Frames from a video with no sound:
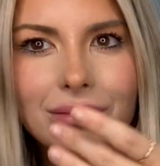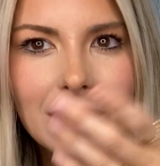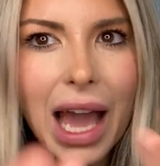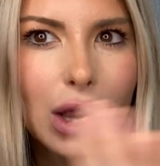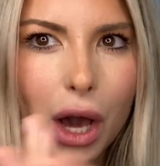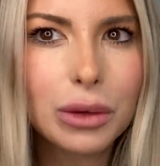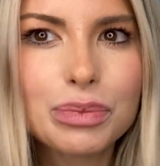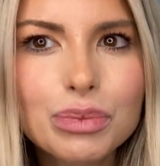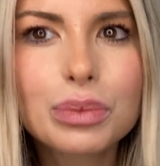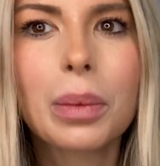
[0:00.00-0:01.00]
hello.
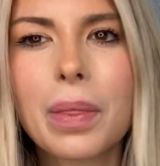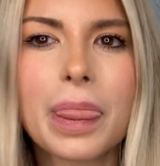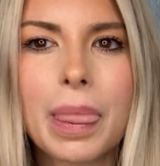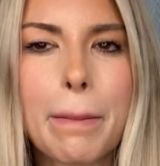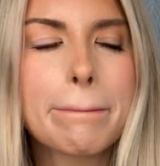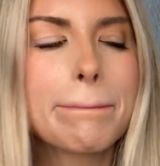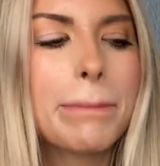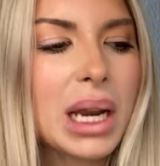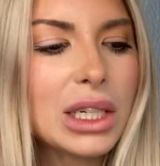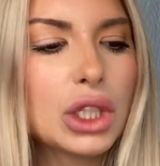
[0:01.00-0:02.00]

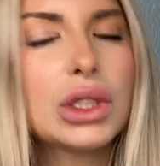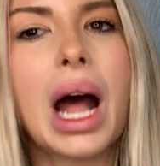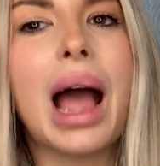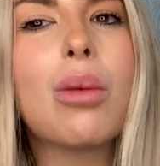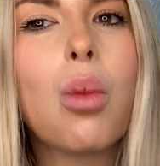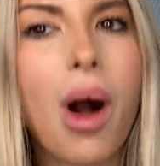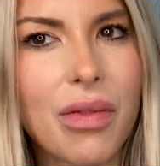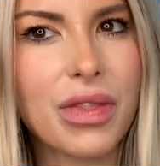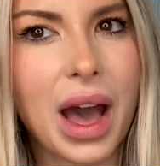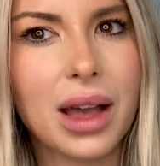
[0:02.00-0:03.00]
But I
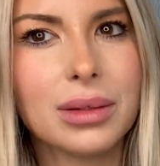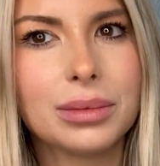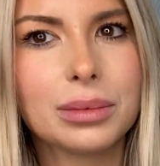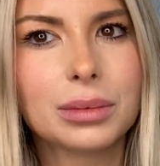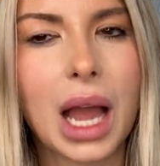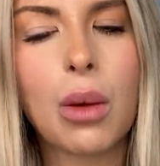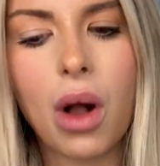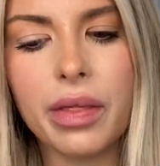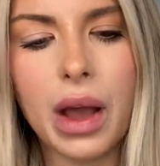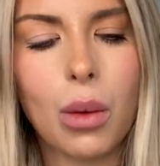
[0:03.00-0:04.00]
want that. I
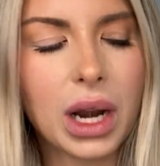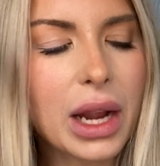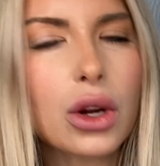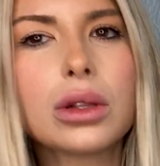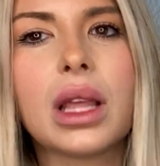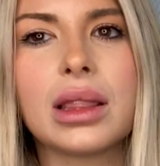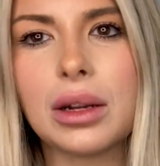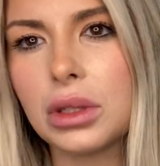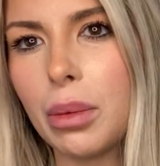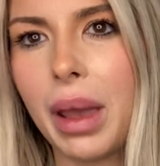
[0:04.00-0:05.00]
want that. When I heard that there
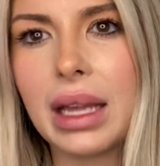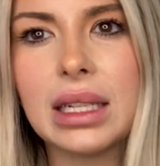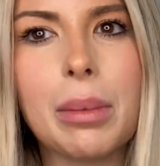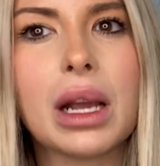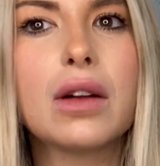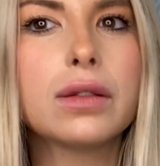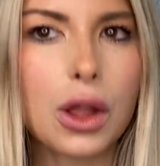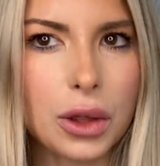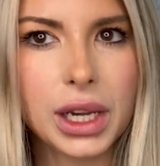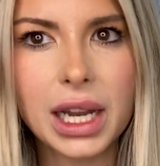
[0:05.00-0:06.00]
was a pandemic of
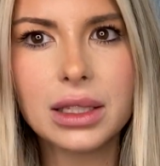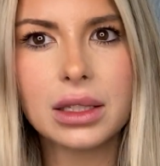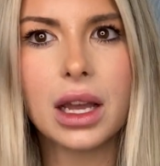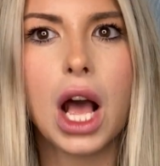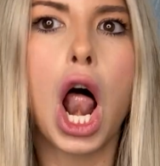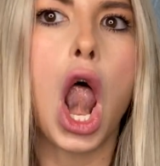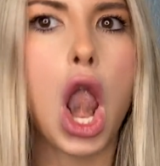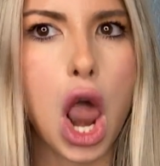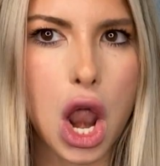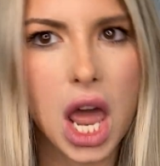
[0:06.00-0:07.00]
loneliness, I
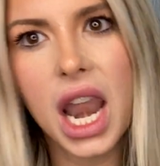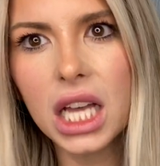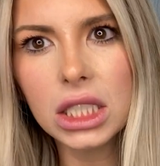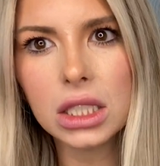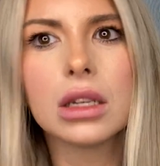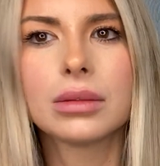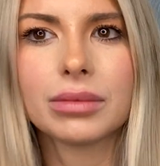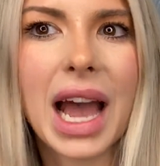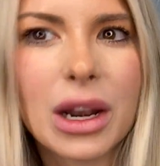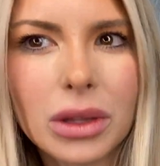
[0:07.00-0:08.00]

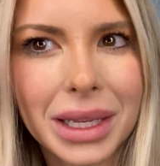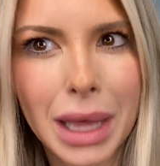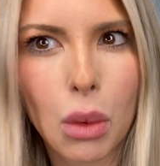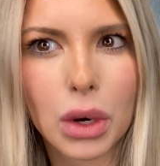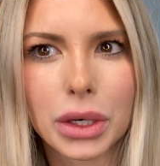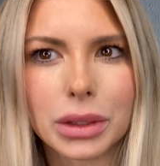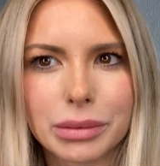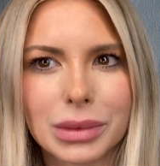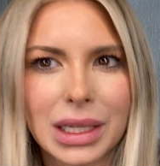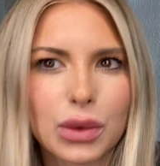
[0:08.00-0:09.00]
don't like that word.
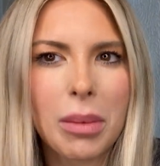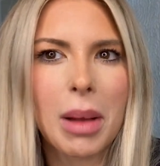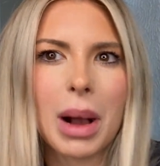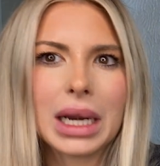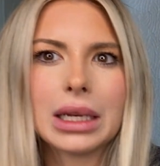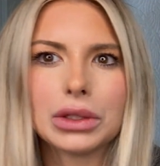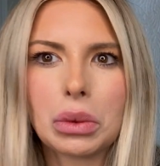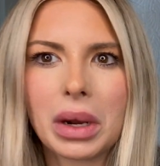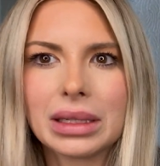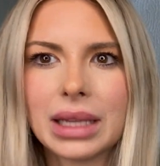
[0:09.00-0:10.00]
That's why my body doesn't
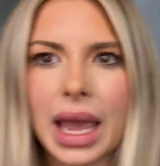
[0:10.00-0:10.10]
want to say